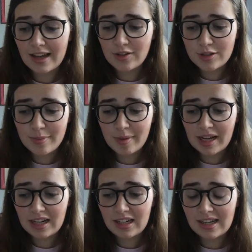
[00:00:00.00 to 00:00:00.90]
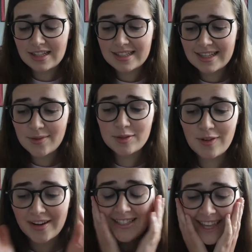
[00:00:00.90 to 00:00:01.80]
I got to my class, it was
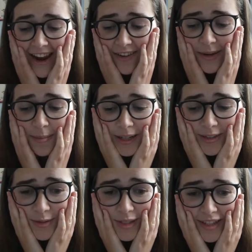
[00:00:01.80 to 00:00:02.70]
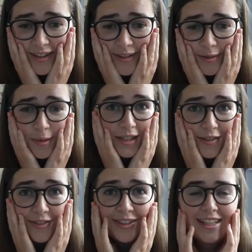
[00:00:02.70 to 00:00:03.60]
very scary but also
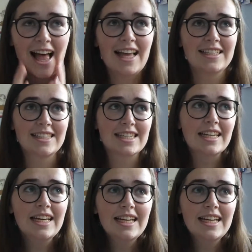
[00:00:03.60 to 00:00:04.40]
wonderful and